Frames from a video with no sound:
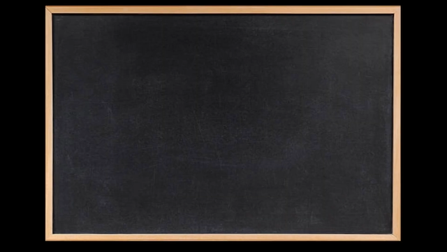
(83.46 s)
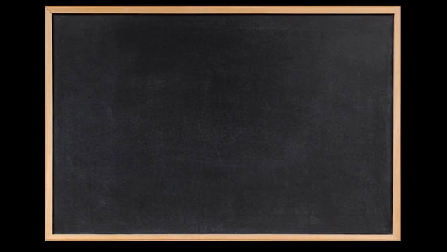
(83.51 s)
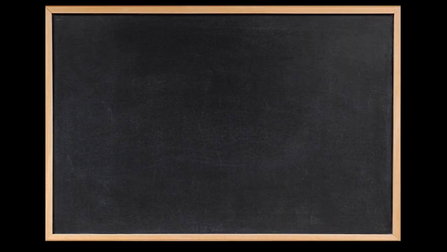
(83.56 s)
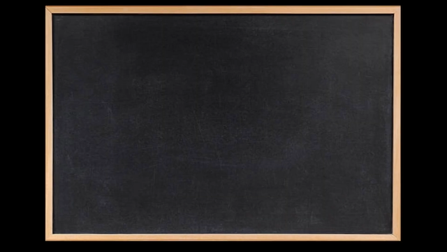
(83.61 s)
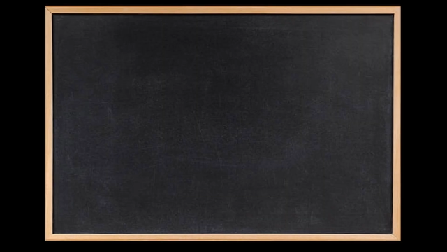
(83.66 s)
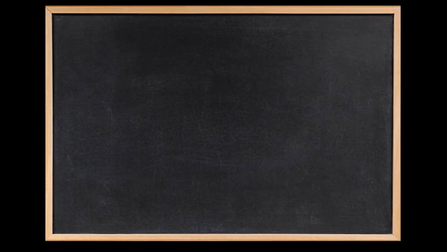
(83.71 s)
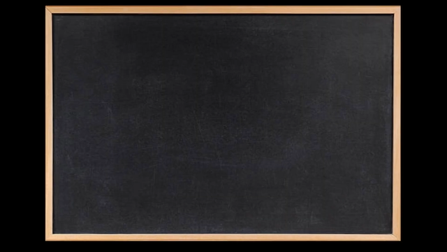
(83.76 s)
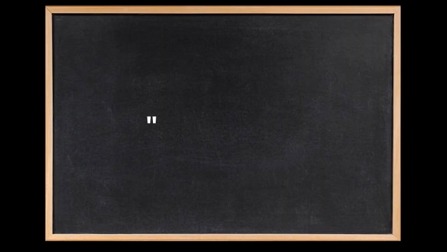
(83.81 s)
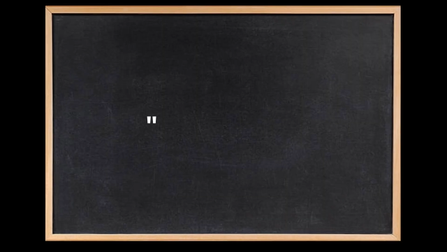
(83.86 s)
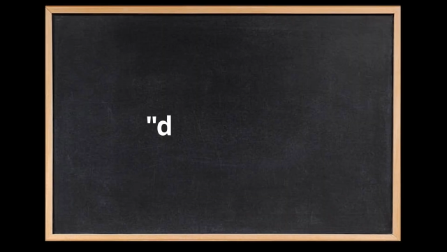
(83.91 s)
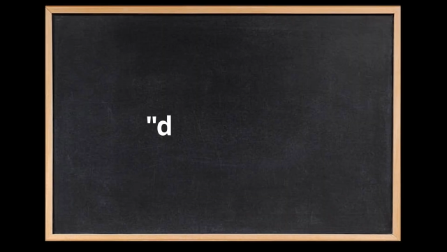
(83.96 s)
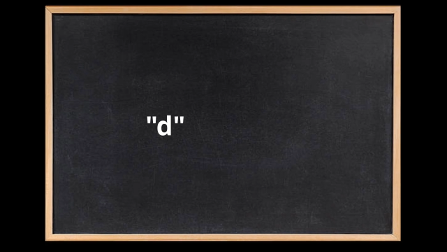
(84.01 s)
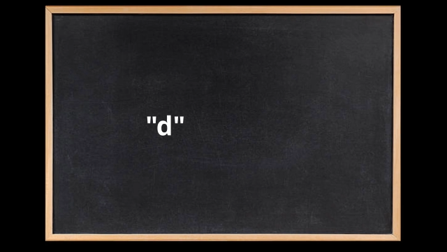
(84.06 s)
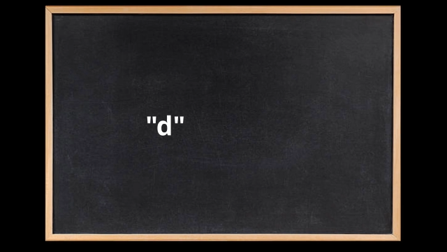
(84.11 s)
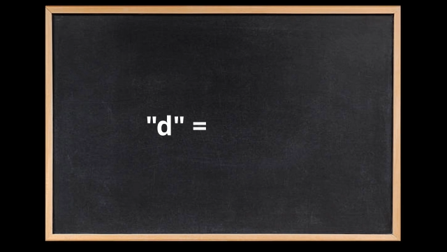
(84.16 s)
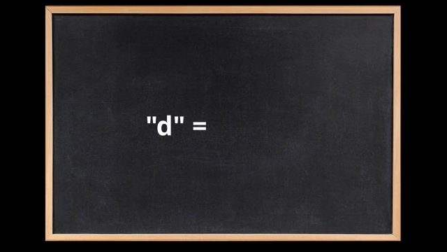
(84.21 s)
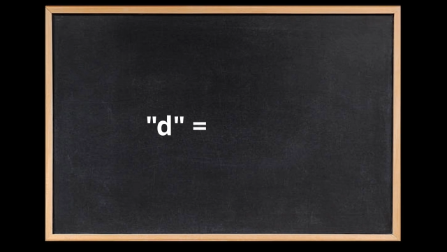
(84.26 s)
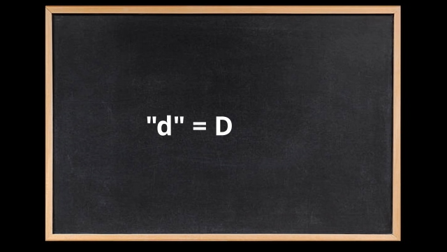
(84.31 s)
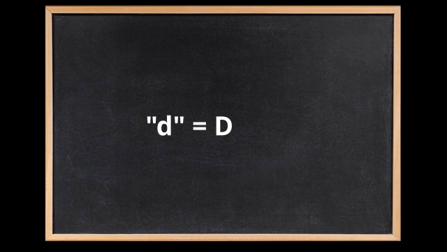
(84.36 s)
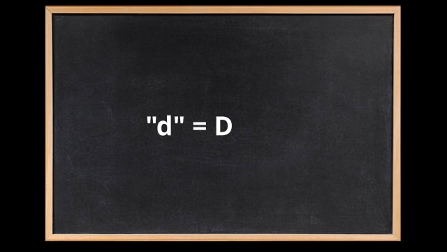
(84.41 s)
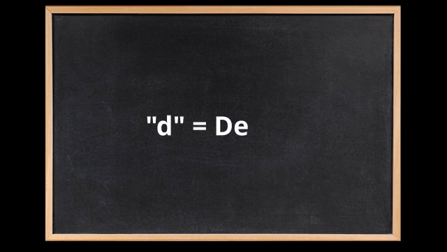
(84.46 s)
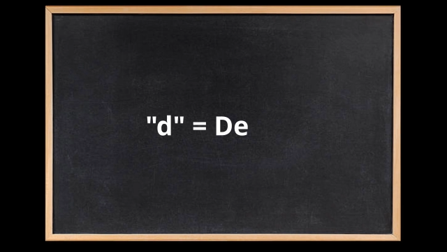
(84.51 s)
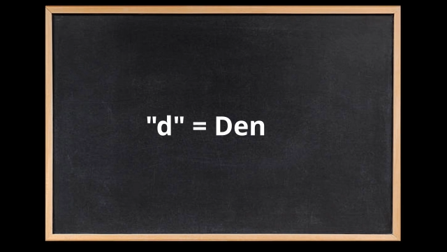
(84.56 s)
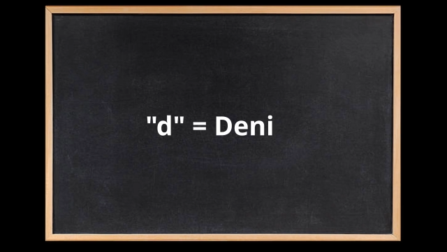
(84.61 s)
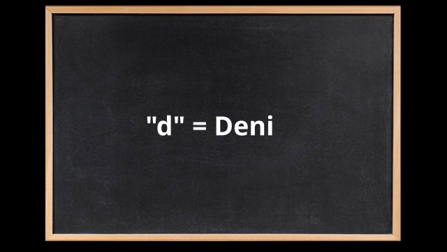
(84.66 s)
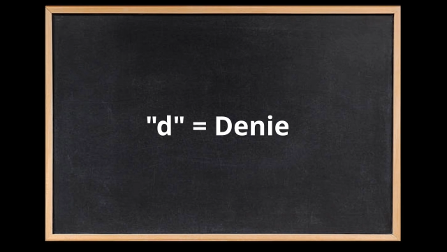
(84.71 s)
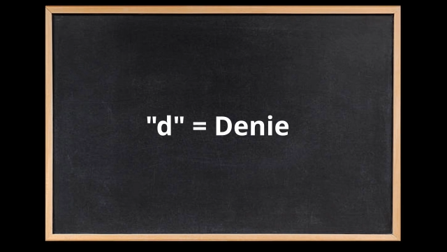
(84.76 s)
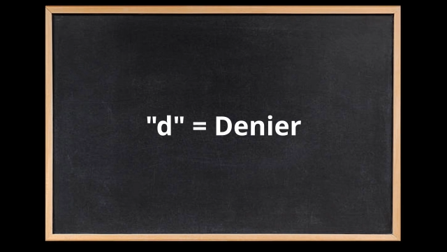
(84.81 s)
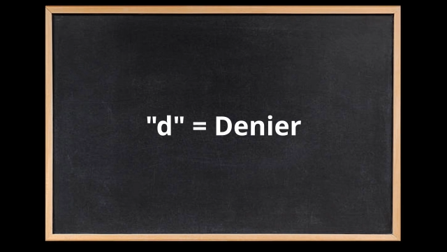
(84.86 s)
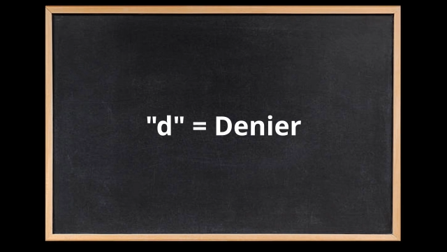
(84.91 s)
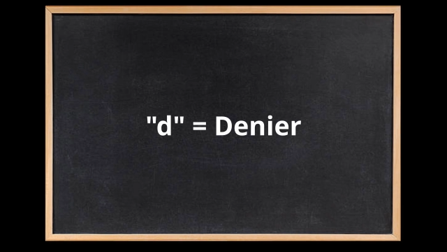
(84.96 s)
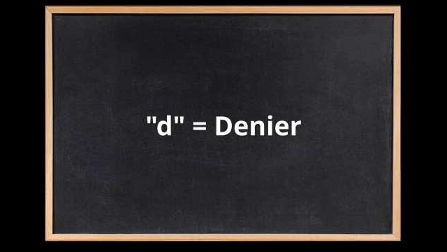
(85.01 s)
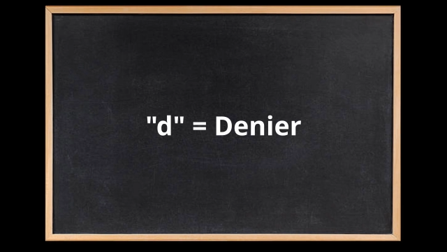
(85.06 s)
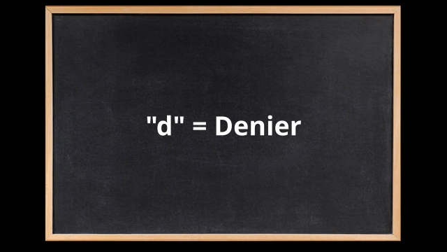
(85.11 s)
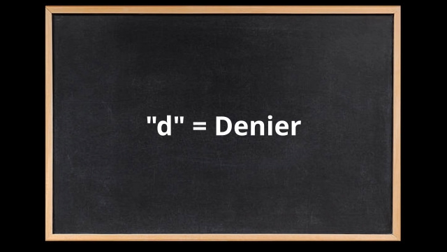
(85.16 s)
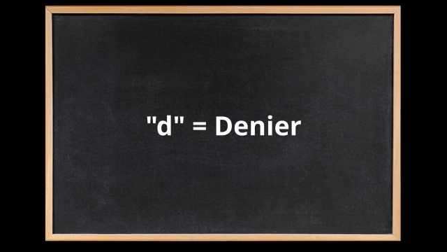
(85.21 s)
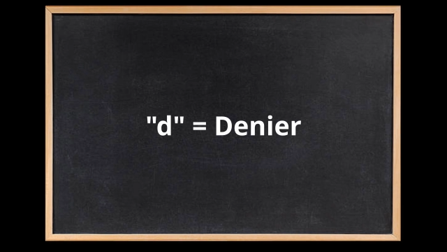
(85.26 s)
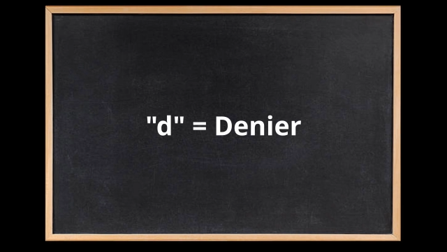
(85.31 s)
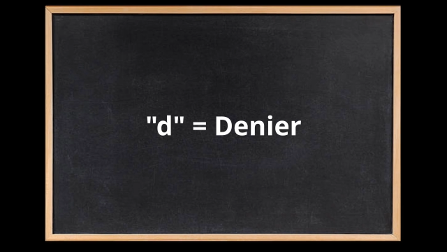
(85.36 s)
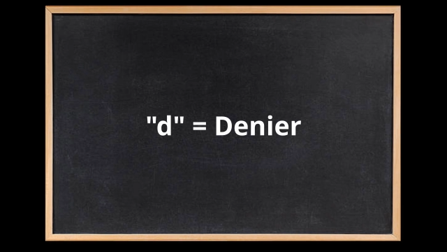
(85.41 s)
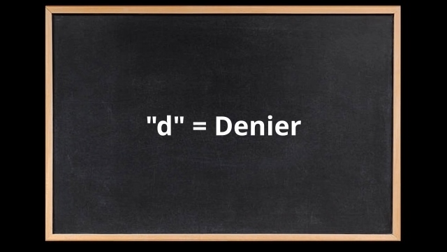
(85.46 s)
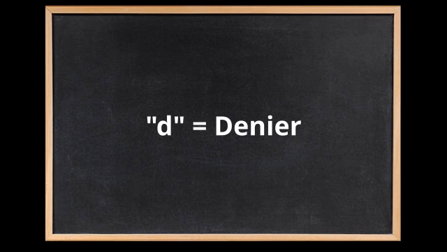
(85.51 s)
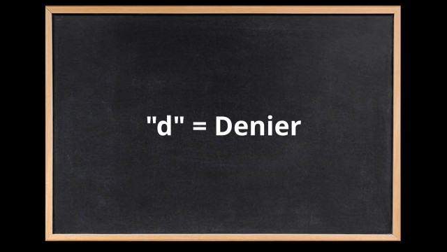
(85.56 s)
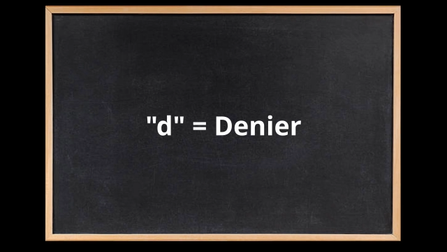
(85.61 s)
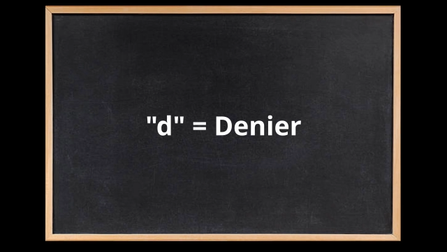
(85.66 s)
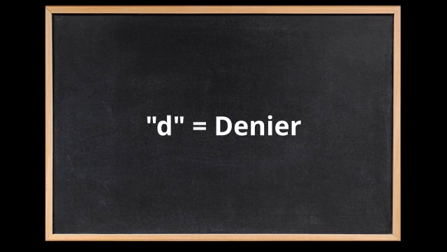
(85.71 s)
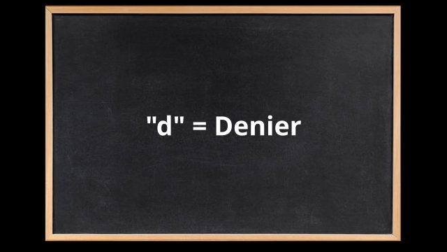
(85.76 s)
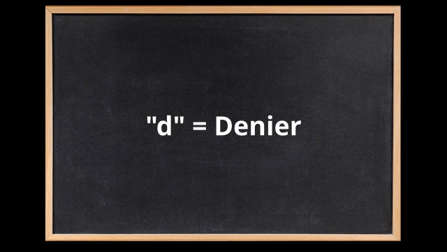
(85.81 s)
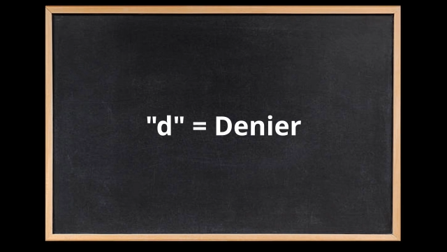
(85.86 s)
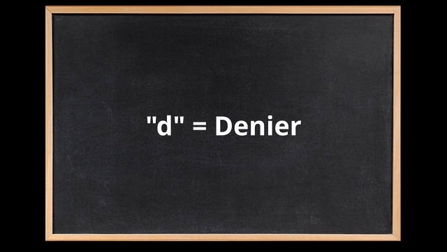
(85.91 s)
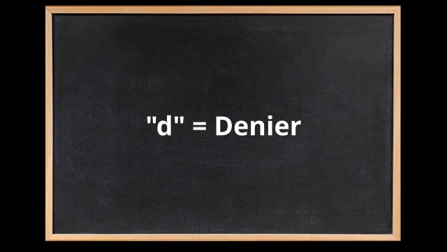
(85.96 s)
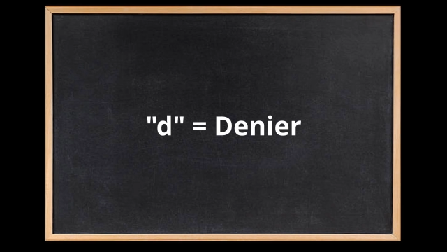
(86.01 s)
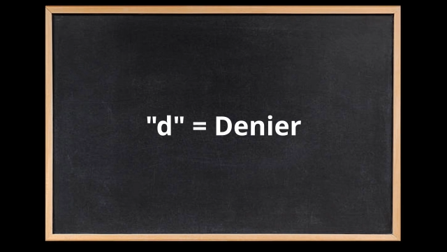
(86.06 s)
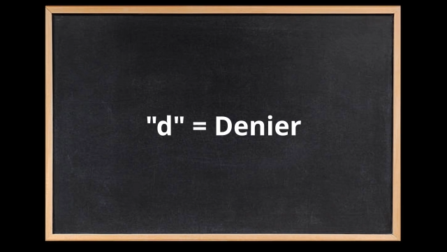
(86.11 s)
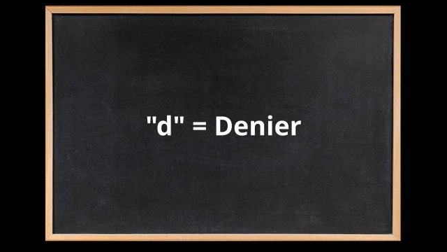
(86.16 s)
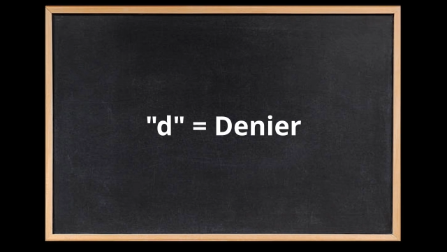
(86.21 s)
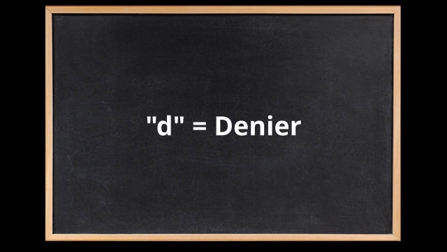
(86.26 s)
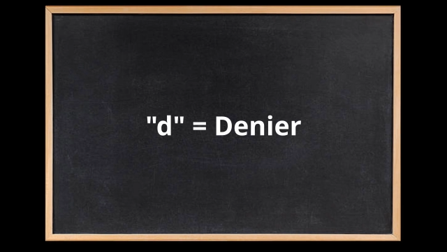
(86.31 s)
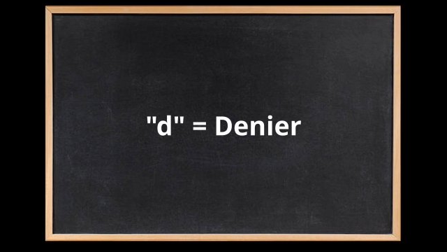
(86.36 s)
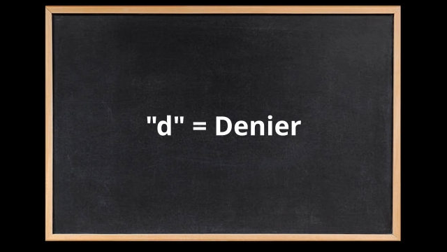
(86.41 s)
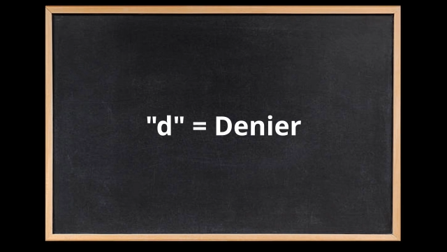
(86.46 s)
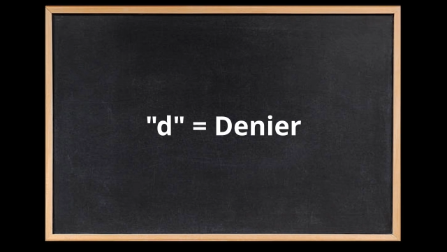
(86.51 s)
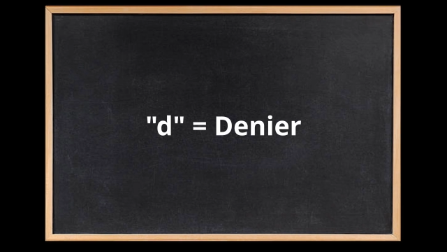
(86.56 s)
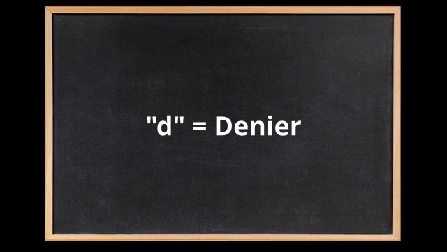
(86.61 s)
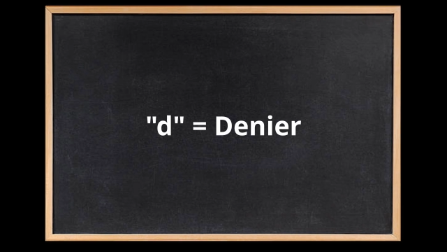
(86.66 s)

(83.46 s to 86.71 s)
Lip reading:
(no speaker visible)